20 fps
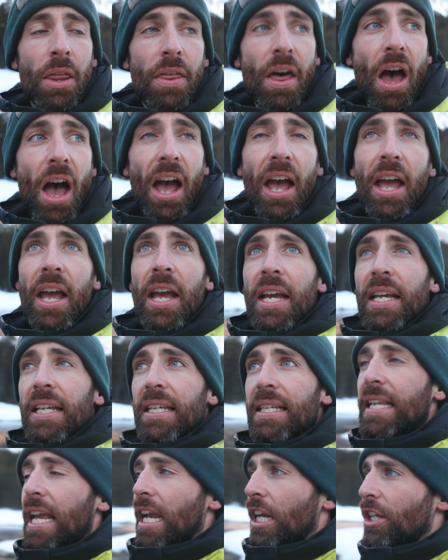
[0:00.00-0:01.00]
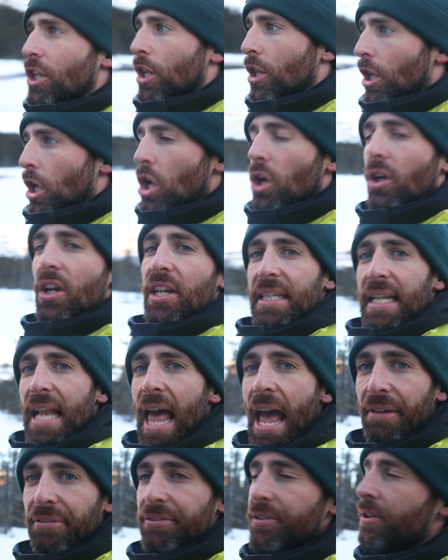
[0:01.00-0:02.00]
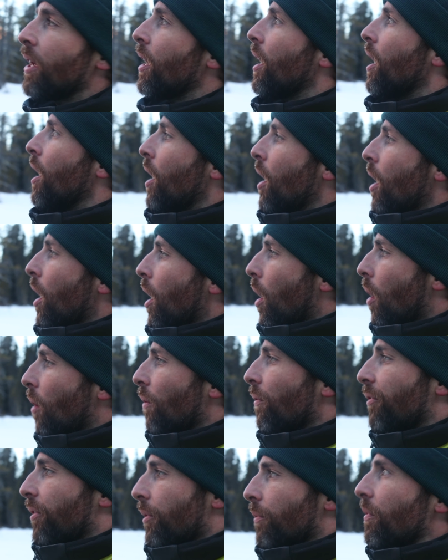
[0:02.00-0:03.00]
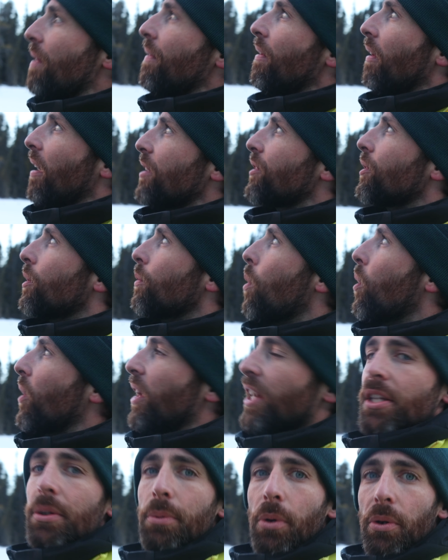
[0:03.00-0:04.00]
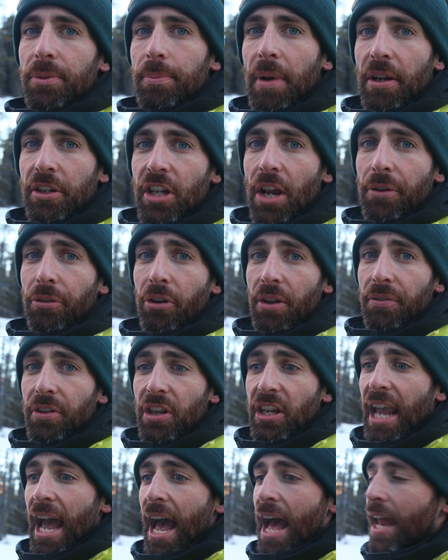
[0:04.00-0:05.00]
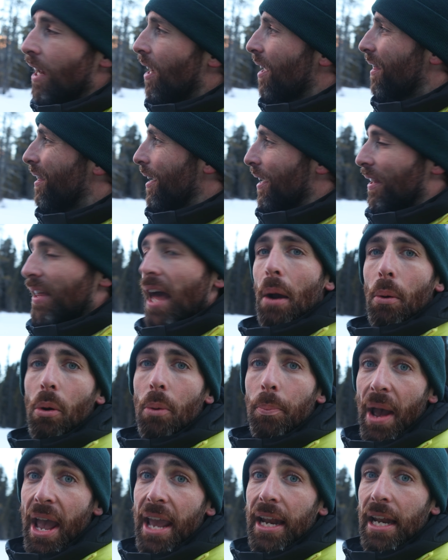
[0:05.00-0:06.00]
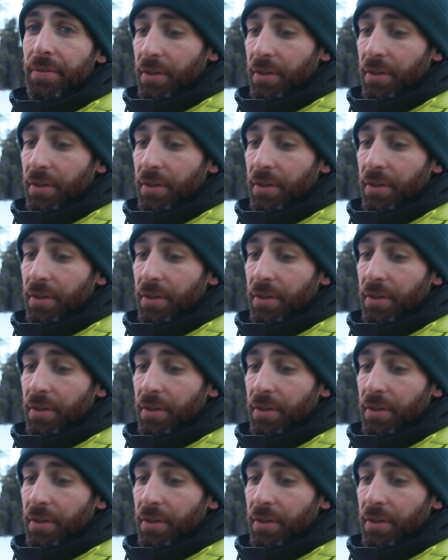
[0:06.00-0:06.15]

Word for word: that stick to the looker's left of the river as you're walking towards Mount Chephren if you can. I think that will pay